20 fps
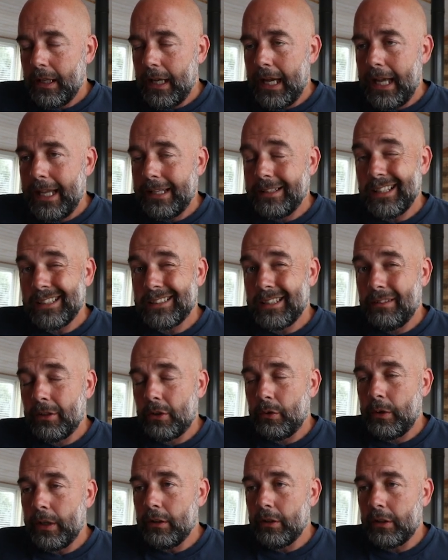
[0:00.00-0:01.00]
and let's have a
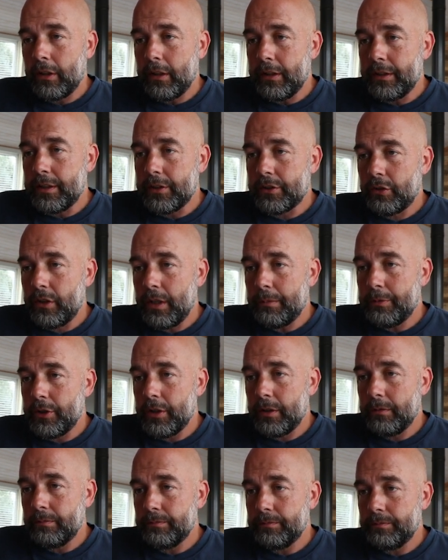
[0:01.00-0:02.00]
quick look at the
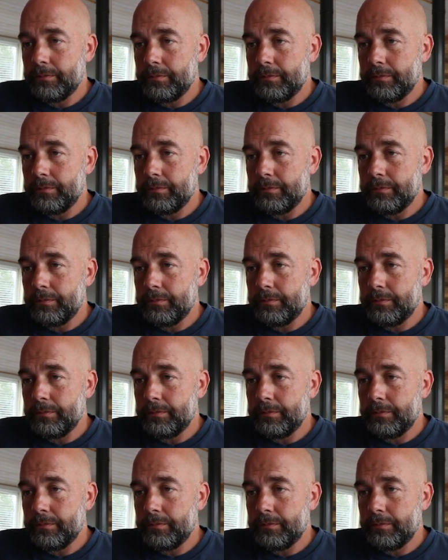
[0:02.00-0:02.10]
description.